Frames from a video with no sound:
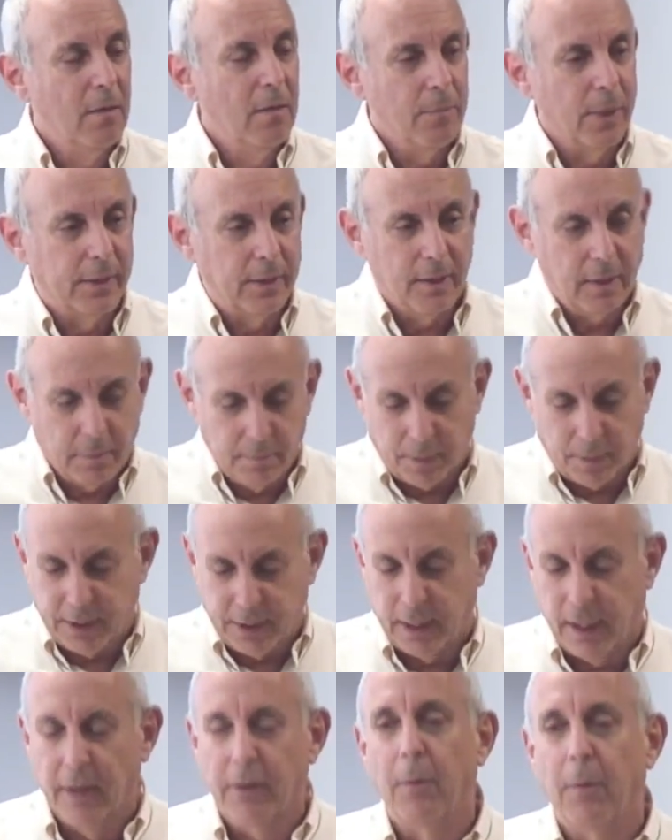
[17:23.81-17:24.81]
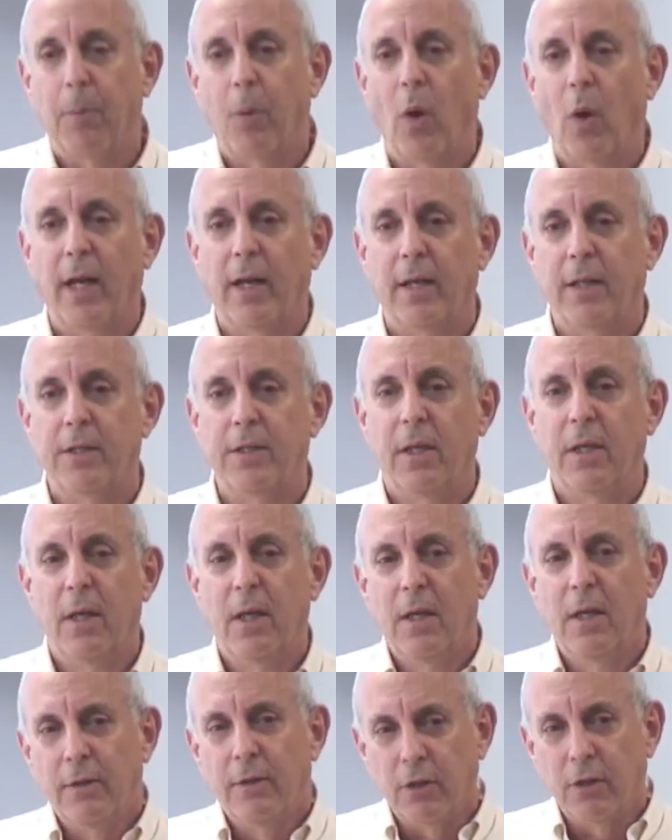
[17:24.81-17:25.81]
But the other point is,
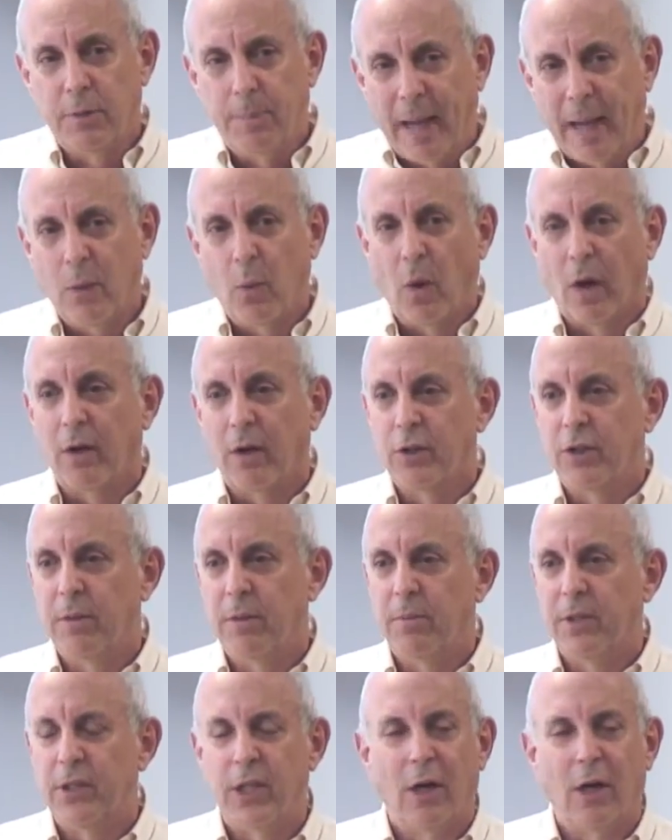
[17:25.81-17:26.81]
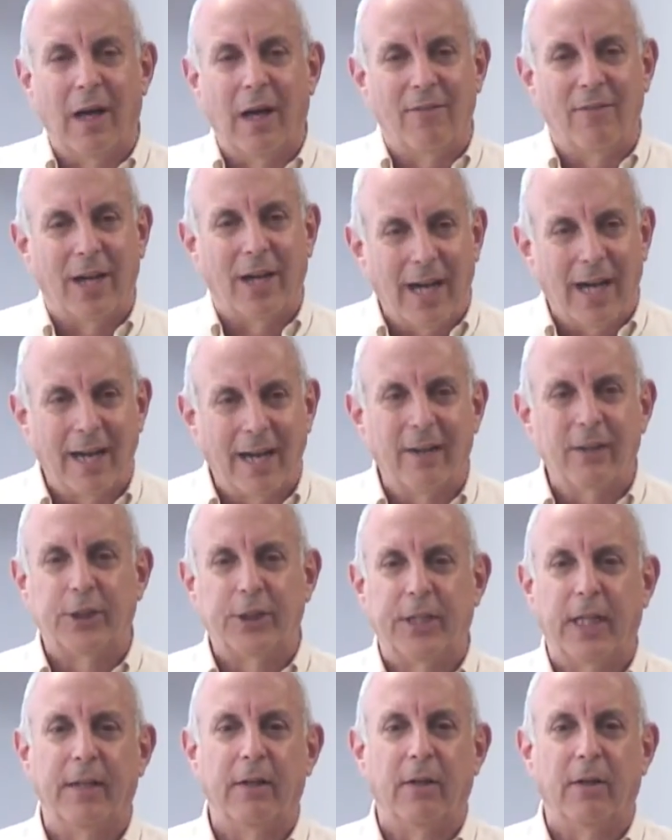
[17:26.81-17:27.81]
those bank workers in Brazil have a higher
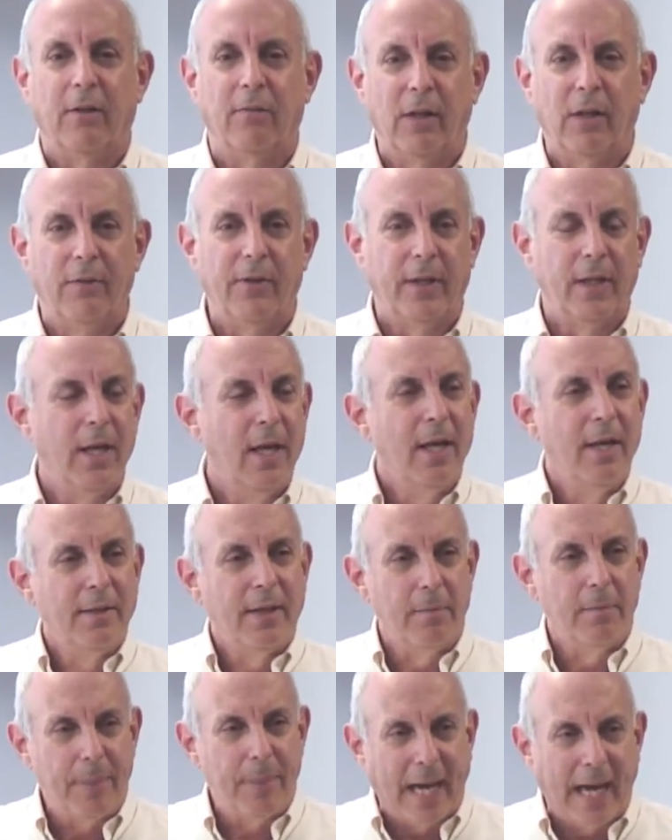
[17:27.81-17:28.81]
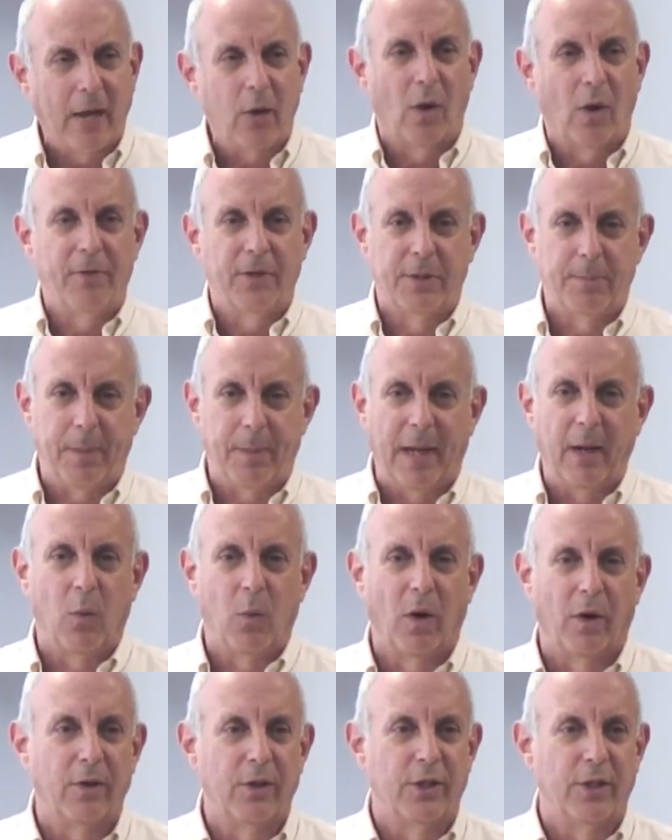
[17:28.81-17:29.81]
standard of living than back office bank
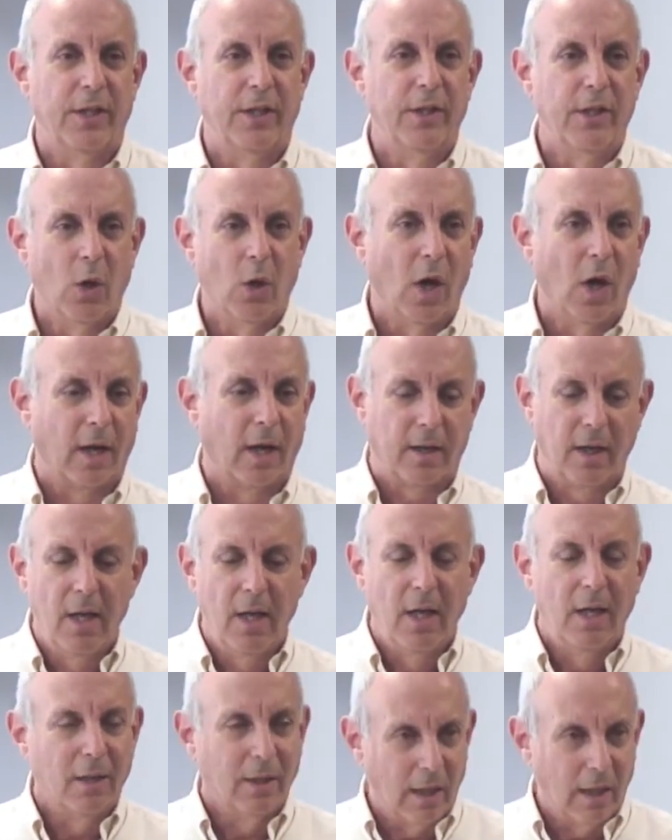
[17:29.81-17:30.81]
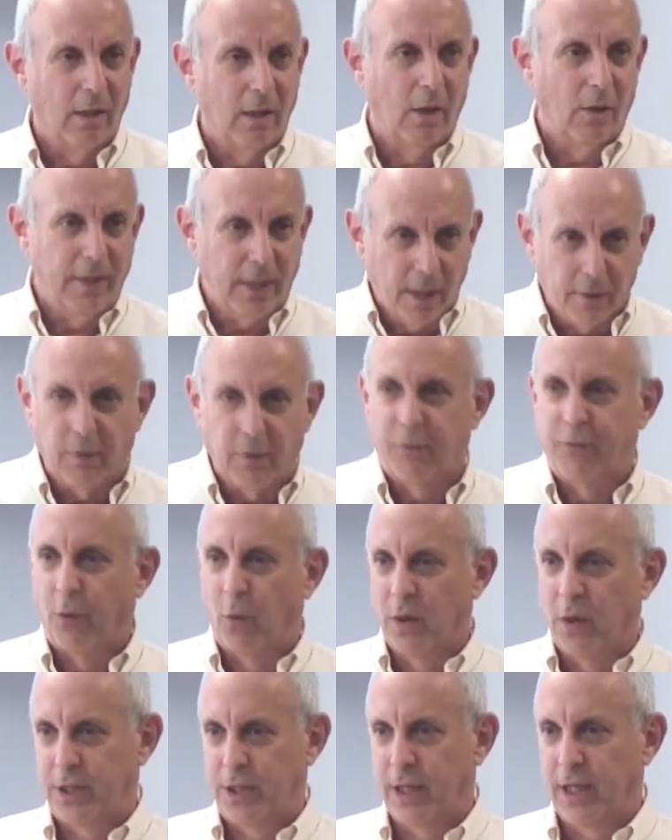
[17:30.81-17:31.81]
workers in New York, let alone the other
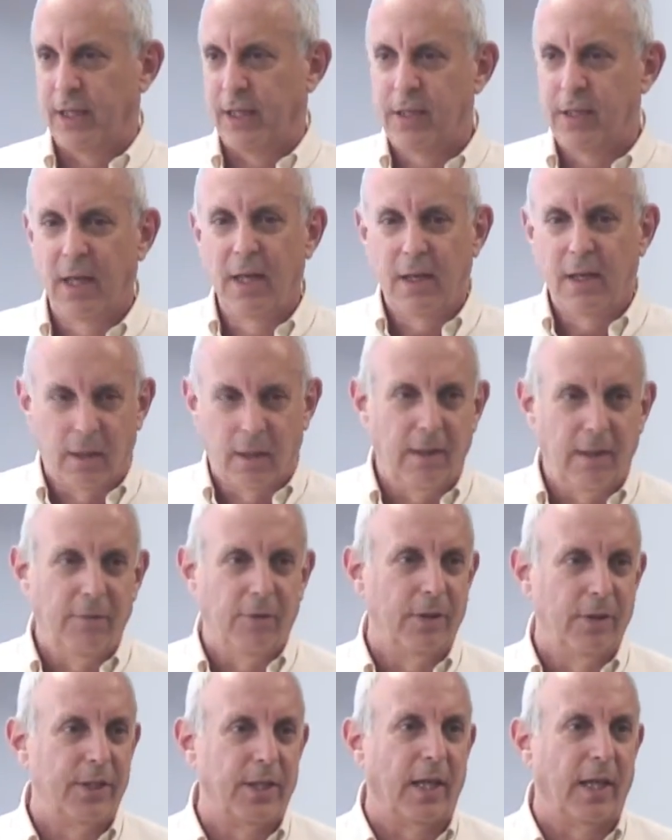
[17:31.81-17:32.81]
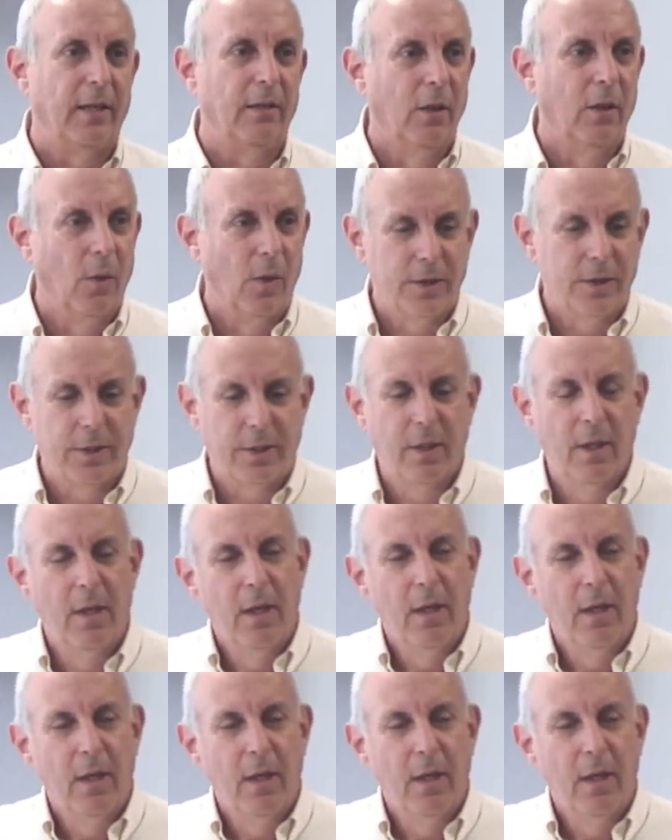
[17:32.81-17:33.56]
4 cities, Cleveland, St. Louis,